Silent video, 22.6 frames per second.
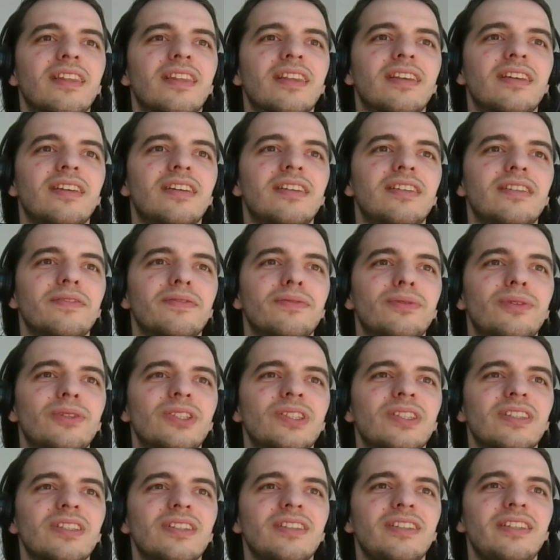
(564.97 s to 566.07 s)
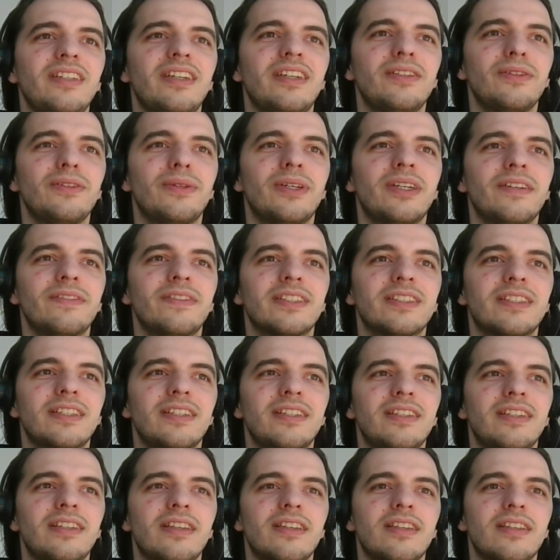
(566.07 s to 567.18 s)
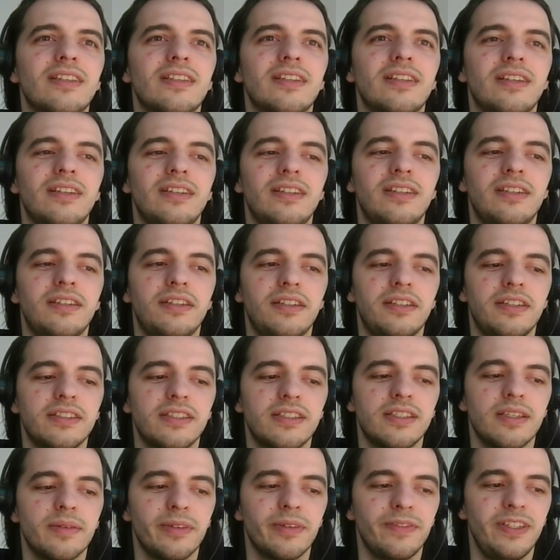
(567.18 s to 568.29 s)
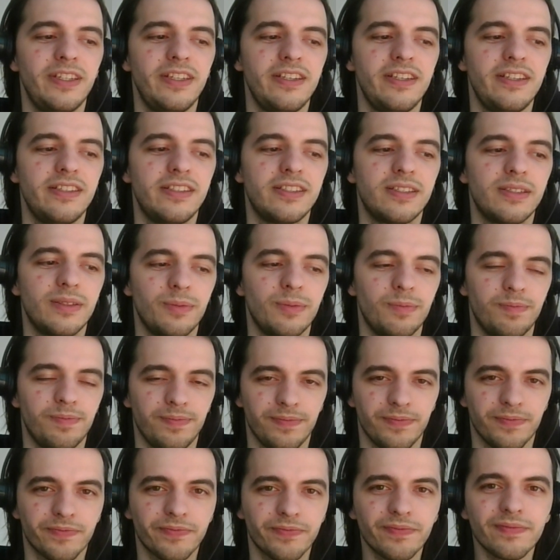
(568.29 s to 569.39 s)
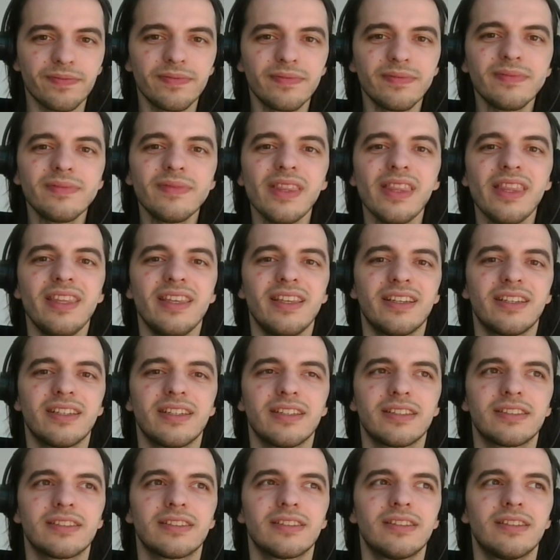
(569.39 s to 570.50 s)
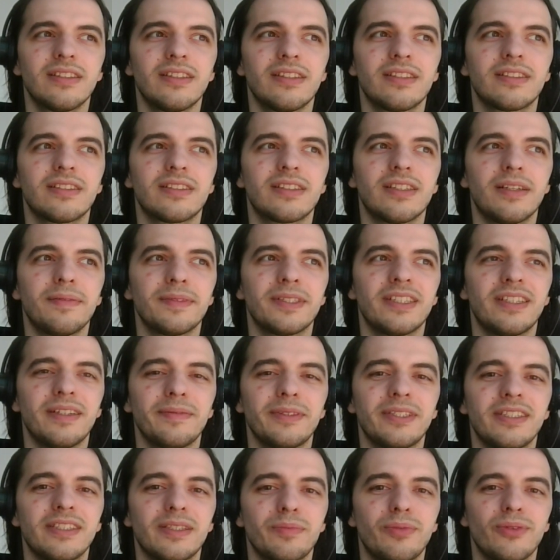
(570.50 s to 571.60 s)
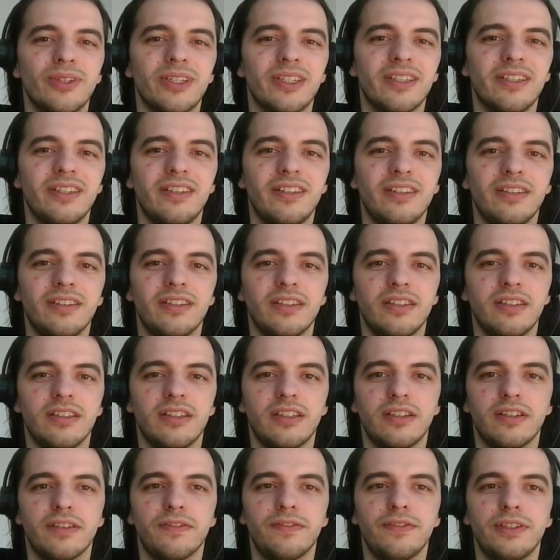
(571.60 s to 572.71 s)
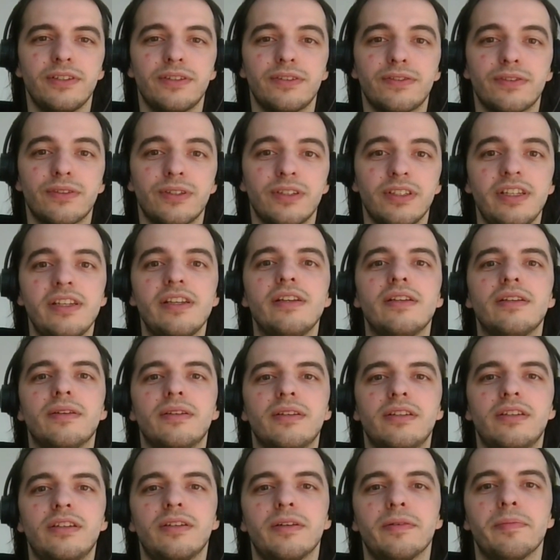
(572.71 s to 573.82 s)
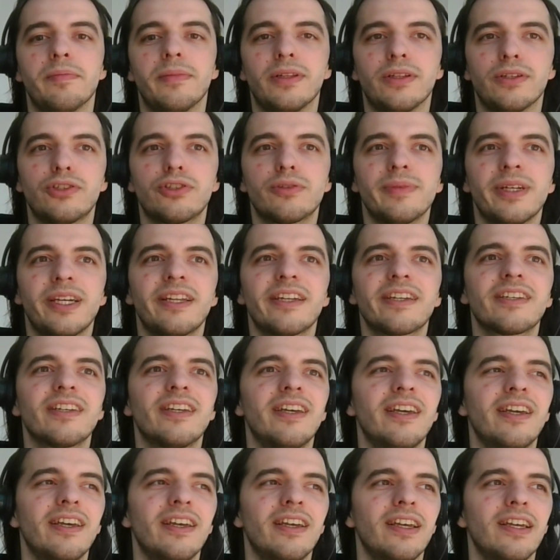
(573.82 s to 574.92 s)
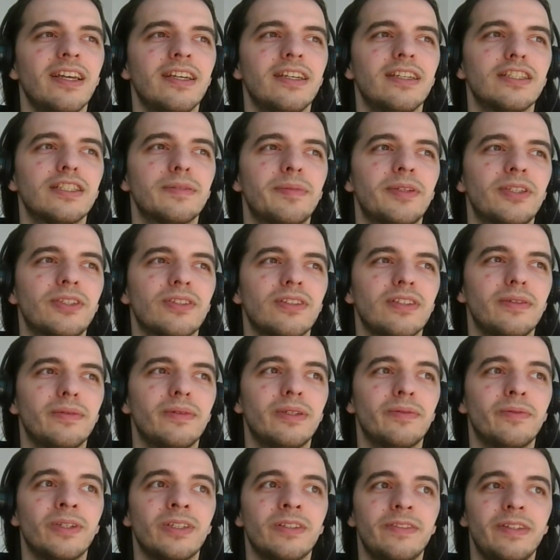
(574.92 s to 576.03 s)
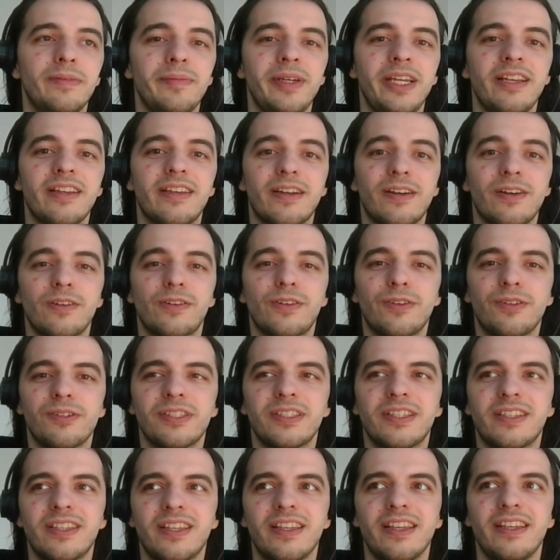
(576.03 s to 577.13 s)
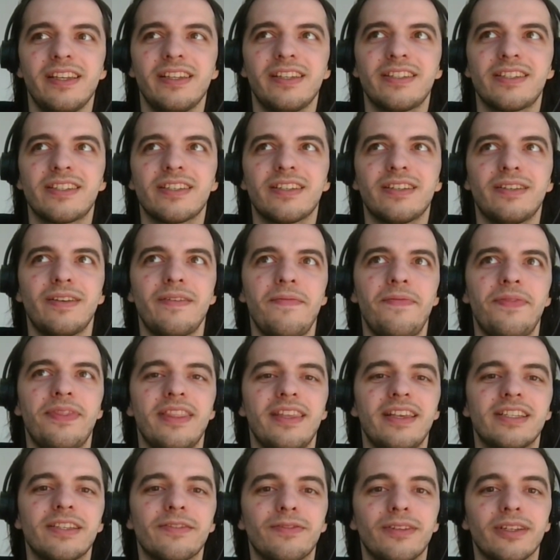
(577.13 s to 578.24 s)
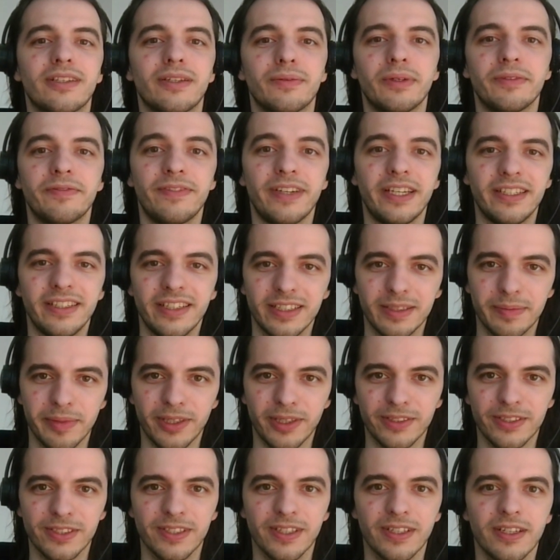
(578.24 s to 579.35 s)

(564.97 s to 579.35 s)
Unfortunately, I do have to say that some of these that sometimes this book can veer for the melodramatic, especially when one of the main characters is afflicted with fainting spells.